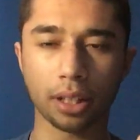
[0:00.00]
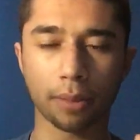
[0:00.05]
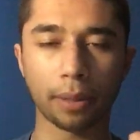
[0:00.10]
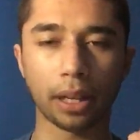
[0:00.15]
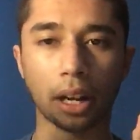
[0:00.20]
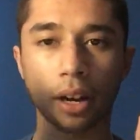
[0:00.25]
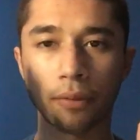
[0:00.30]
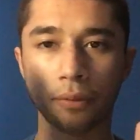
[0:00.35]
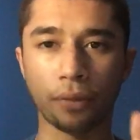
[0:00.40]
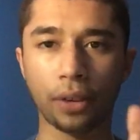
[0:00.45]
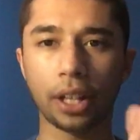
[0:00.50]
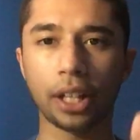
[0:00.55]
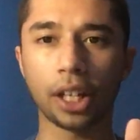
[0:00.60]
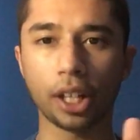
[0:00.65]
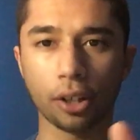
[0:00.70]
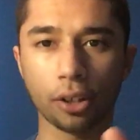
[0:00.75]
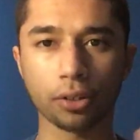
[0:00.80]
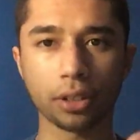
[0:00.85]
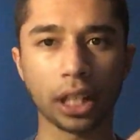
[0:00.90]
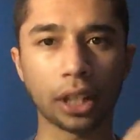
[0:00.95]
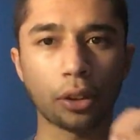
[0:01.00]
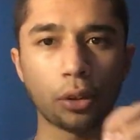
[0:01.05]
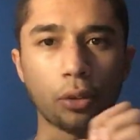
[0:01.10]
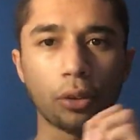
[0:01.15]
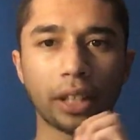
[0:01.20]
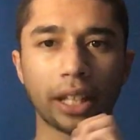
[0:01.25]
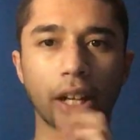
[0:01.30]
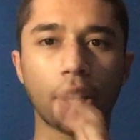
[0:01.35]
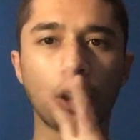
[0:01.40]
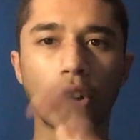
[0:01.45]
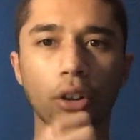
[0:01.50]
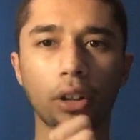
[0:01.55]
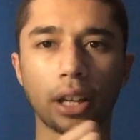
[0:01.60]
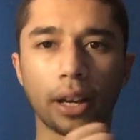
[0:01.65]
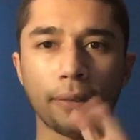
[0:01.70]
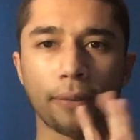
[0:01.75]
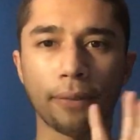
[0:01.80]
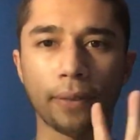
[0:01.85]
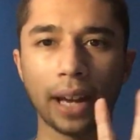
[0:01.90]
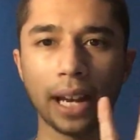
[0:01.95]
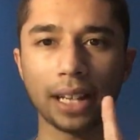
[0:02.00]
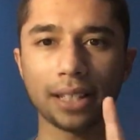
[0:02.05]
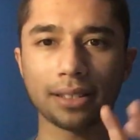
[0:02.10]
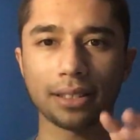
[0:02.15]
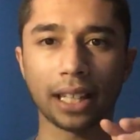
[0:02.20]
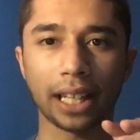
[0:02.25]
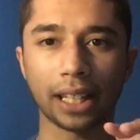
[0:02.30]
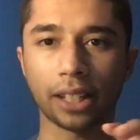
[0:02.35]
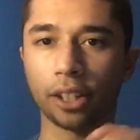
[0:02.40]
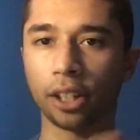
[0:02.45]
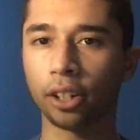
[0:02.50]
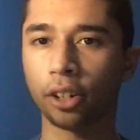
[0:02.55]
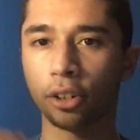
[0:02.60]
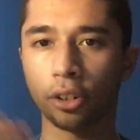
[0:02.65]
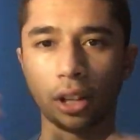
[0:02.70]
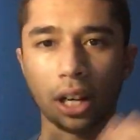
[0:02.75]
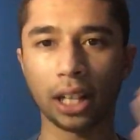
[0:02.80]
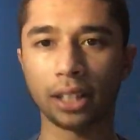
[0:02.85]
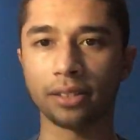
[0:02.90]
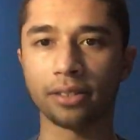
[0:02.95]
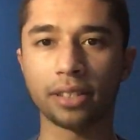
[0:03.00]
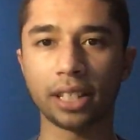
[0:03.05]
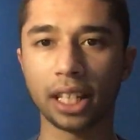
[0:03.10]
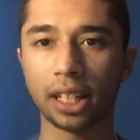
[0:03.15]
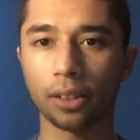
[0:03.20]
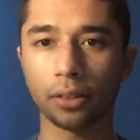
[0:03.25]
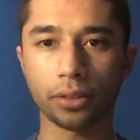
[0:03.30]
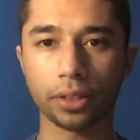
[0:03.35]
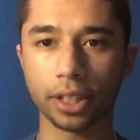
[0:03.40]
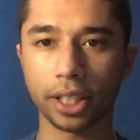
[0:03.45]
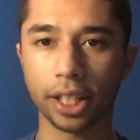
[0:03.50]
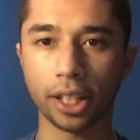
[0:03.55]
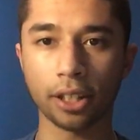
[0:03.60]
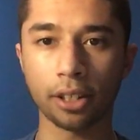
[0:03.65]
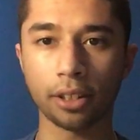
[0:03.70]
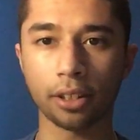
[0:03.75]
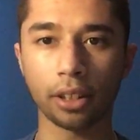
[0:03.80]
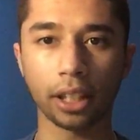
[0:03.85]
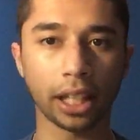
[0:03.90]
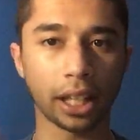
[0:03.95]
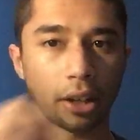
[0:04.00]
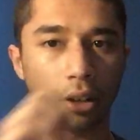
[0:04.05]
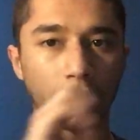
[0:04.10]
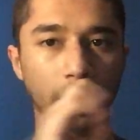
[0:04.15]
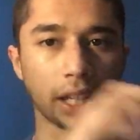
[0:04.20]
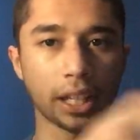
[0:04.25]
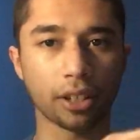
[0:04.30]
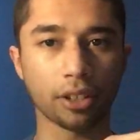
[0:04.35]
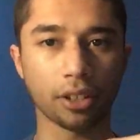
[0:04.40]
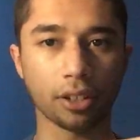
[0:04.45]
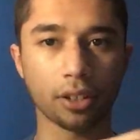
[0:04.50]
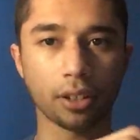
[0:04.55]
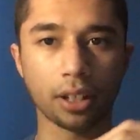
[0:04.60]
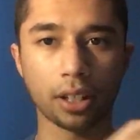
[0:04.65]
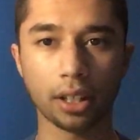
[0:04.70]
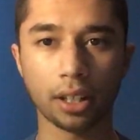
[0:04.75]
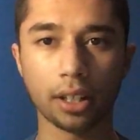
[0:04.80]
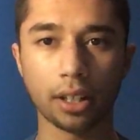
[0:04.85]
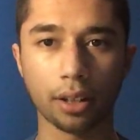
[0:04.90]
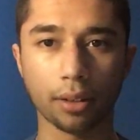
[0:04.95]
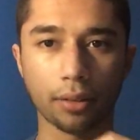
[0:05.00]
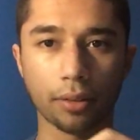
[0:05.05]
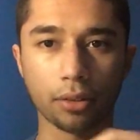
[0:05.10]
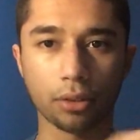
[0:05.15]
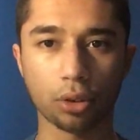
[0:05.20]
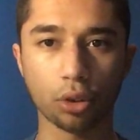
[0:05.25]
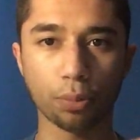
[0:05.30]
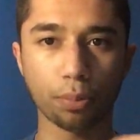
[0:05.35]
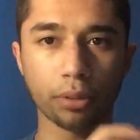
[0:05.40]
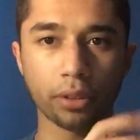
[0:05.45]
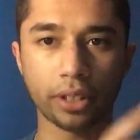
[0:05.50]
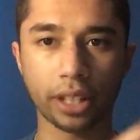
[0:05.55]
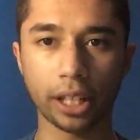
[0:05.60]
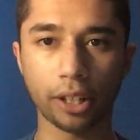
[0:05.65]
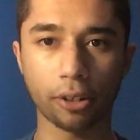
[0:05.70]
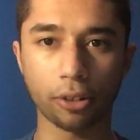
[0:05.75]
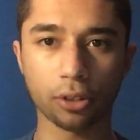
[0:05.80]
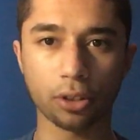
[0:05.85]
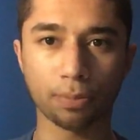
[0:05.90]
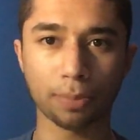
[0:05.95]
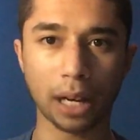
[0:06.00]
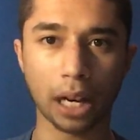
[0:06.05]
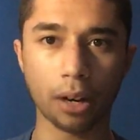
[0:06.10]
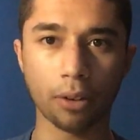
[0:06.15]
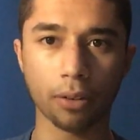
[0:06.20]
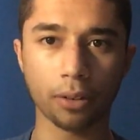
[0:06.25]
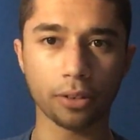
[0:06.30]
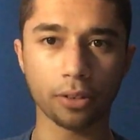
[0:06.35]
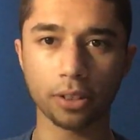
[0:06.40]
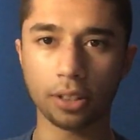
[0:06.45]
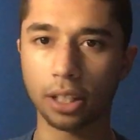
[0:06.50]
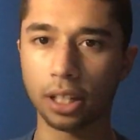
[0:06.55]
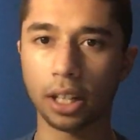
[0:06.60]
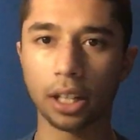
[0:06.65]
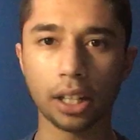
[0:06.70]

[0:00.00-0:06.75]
I mean, on videos I do the all effects, like on Teal of Steel and all that super Teal's powers.